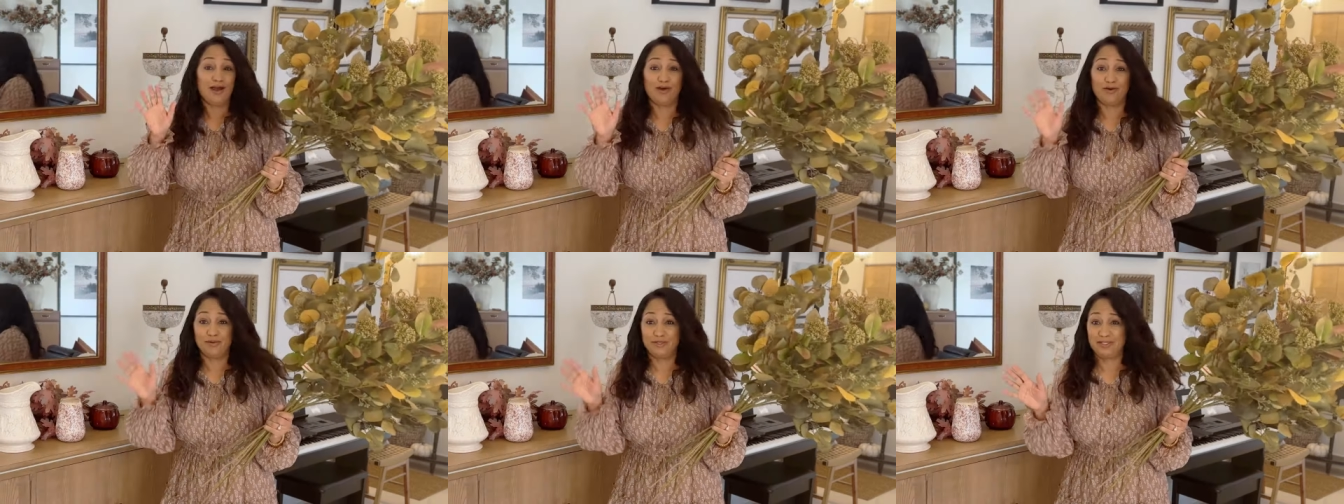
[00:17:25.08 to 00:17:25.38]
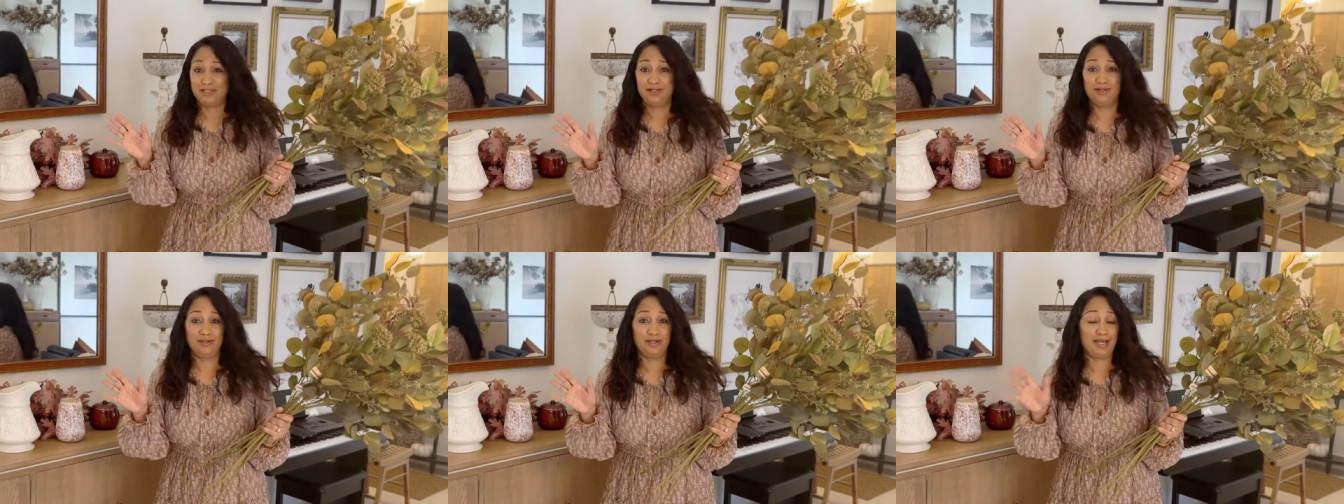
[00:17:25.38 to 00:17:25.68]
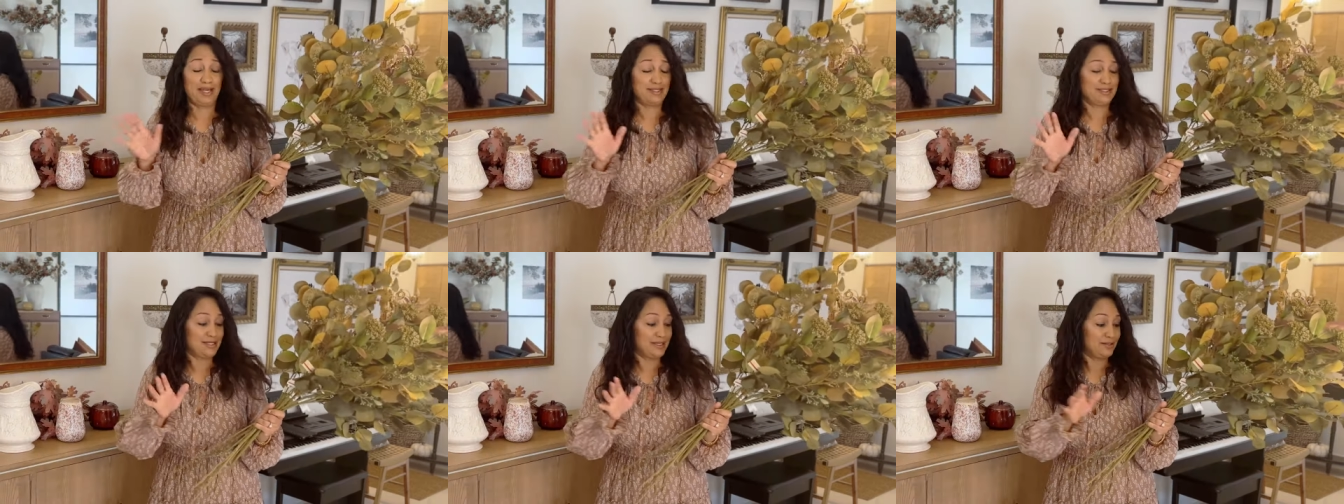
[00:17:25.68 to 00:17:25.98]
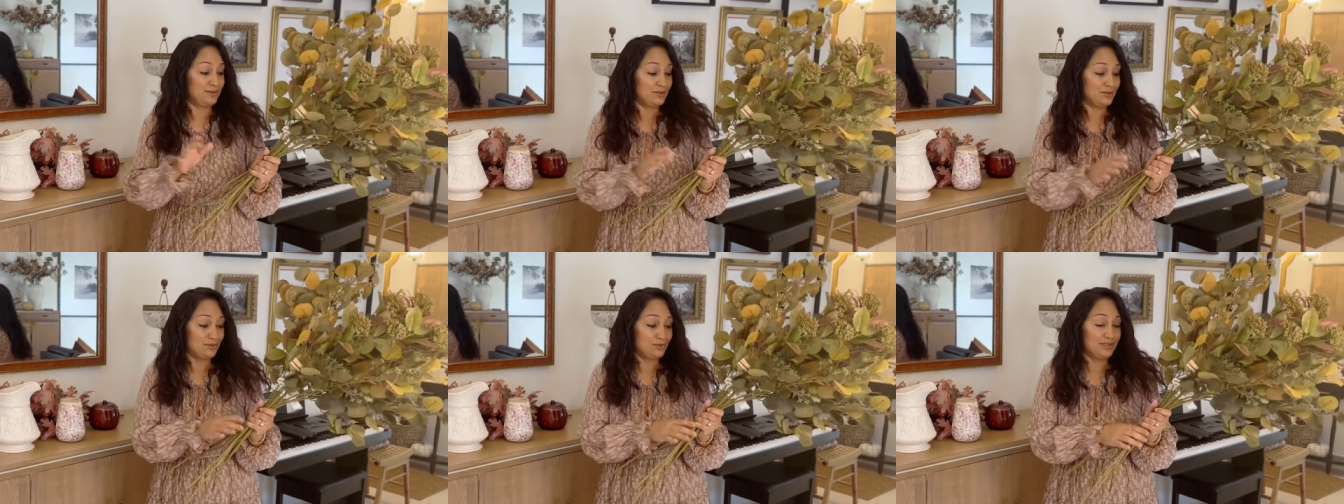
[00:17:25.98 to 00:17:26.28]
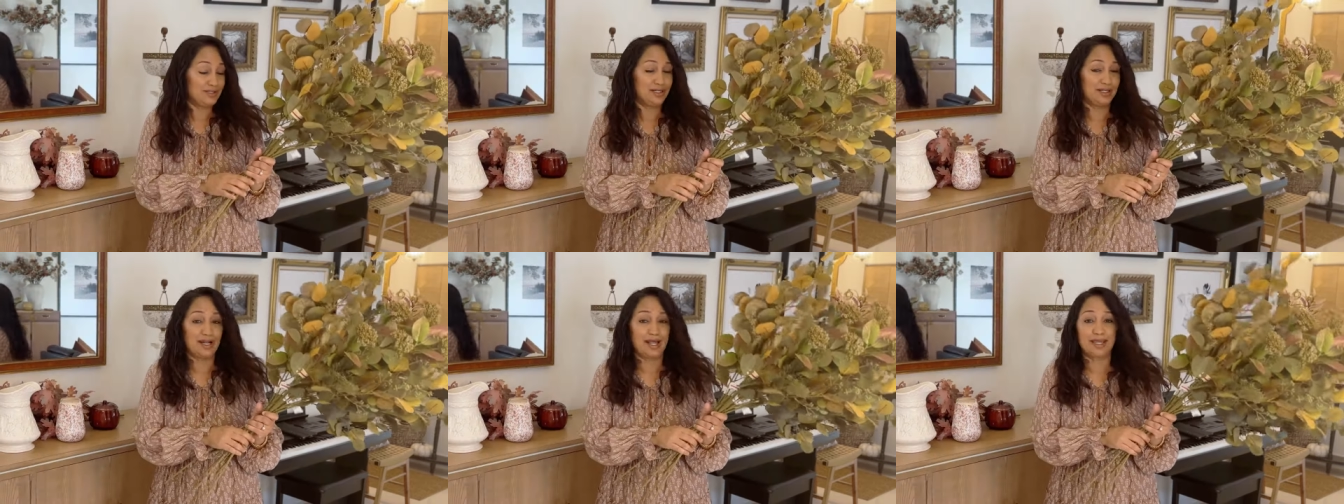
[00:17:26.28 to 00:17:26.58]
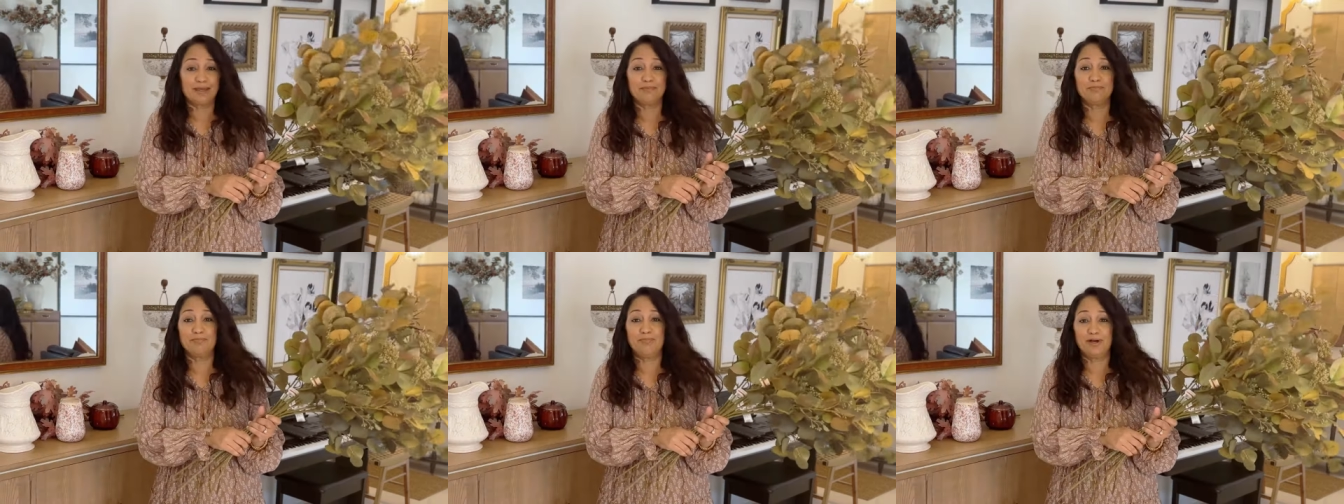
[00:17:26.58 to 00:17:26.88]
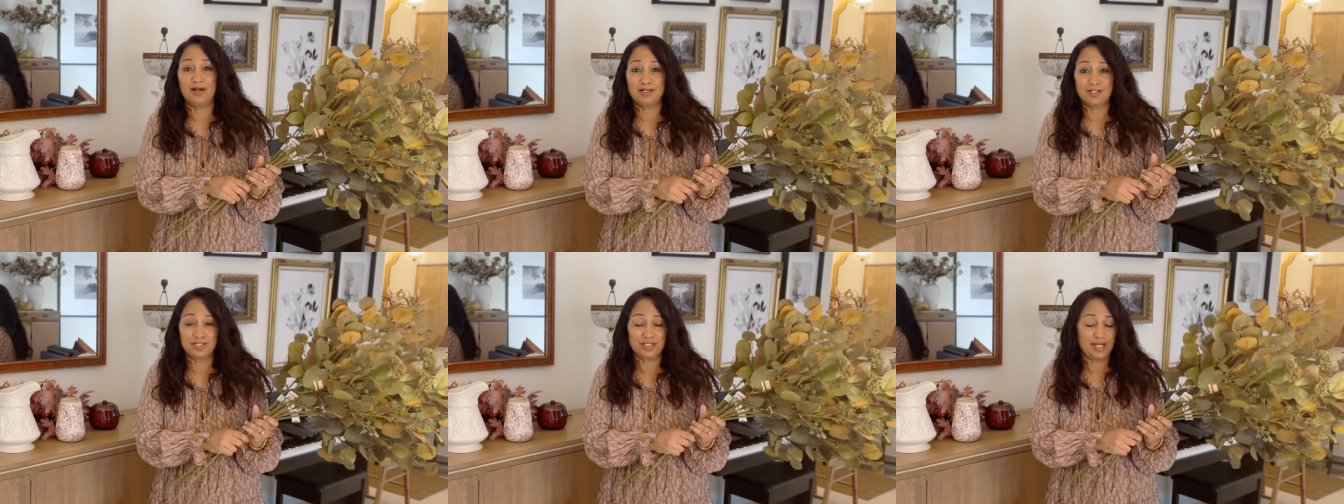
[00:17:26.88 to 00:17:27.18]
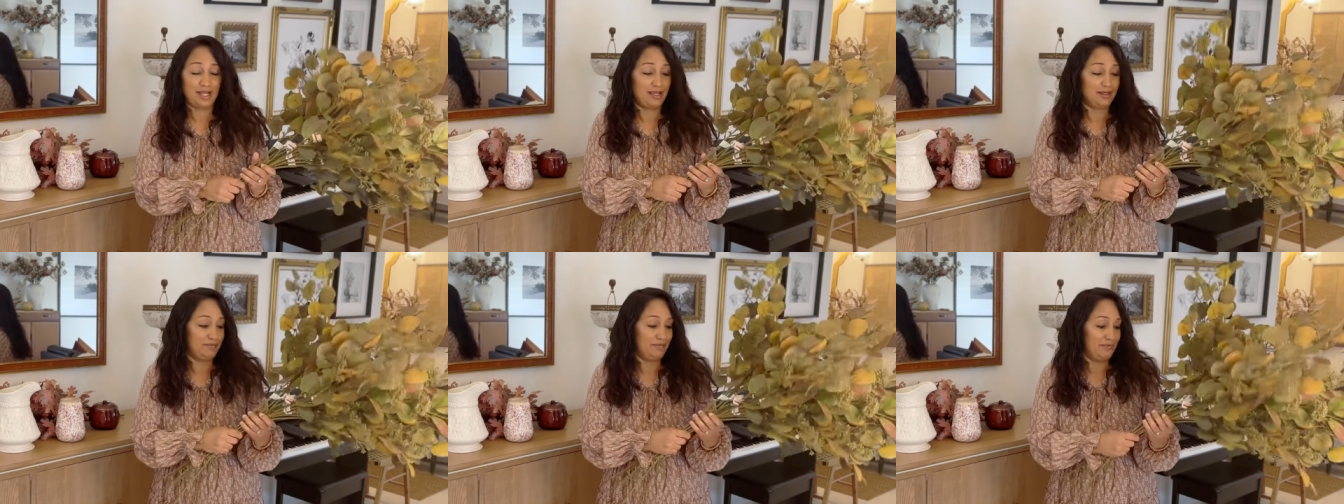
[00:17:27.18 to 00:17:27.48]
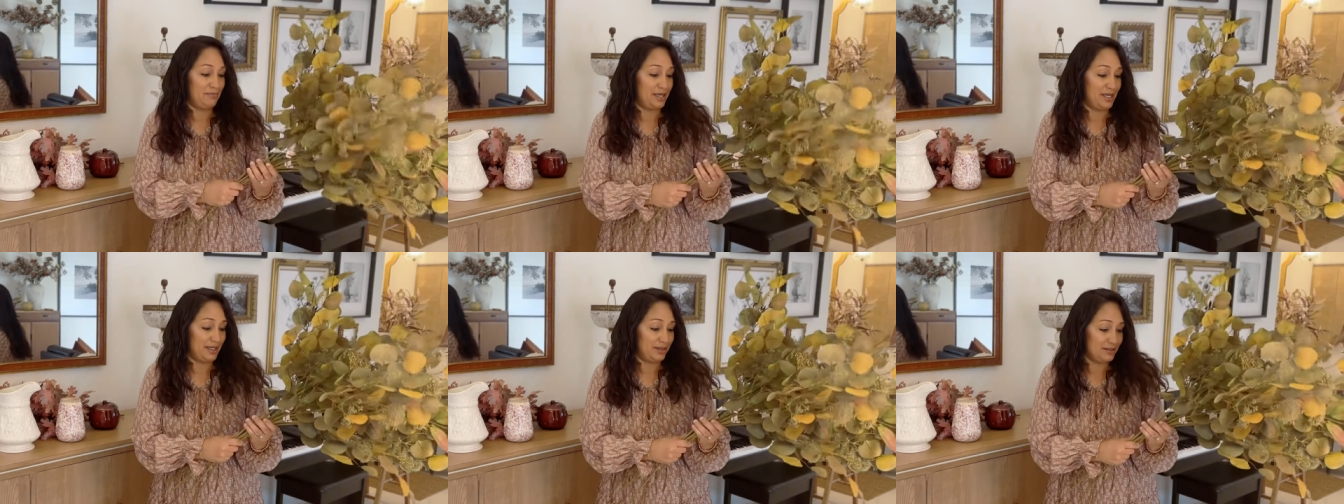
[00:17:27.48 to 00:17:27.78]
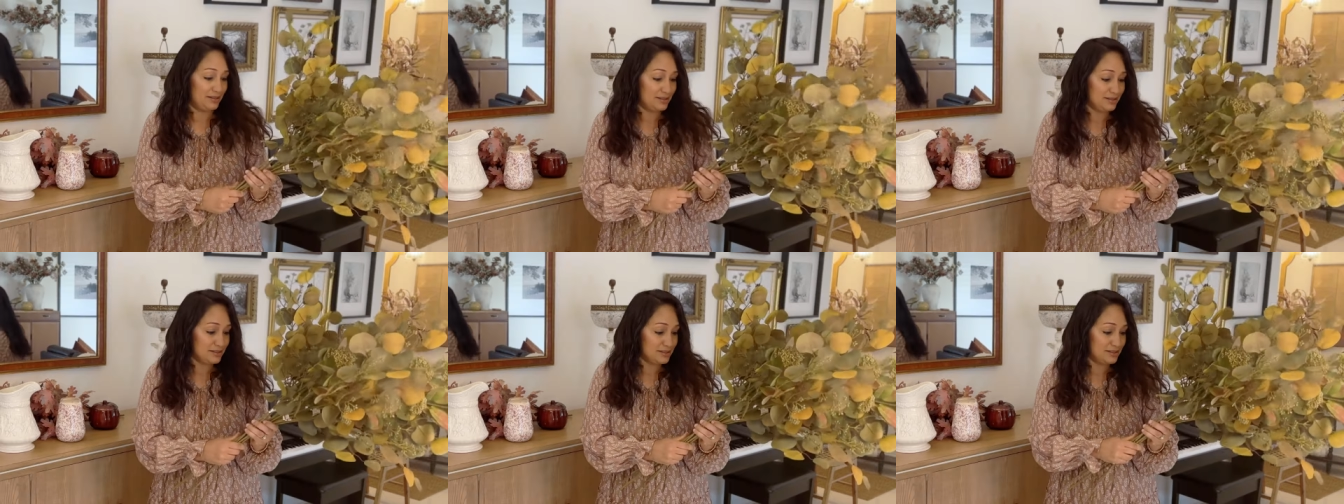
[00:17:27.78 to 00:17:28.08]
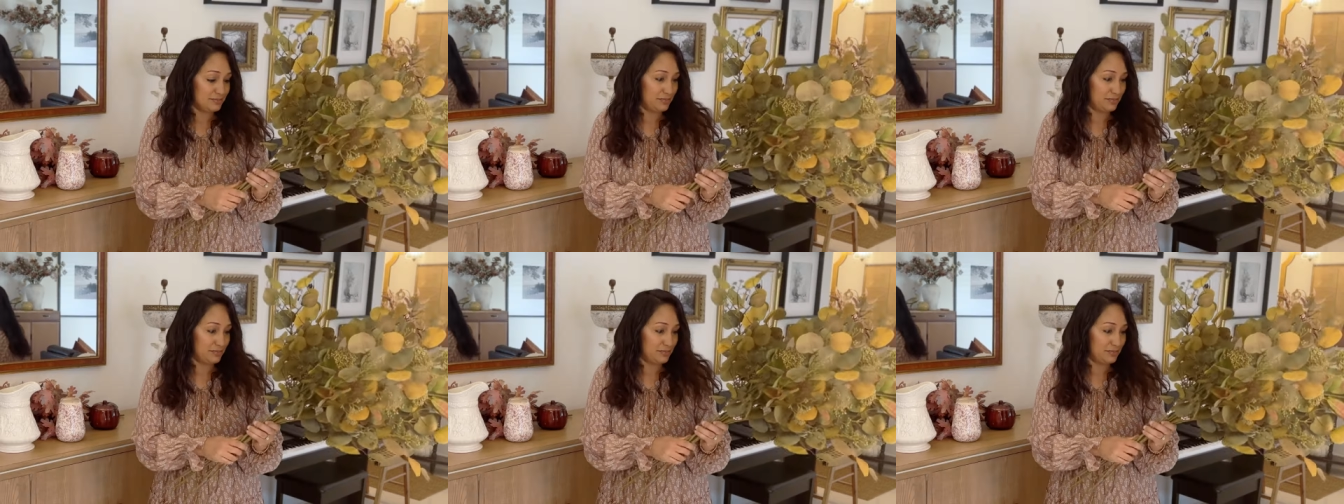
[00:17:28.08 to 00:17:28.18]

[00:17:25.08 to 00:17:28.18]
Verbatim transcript: always tell you guys I don't like much at Michaels,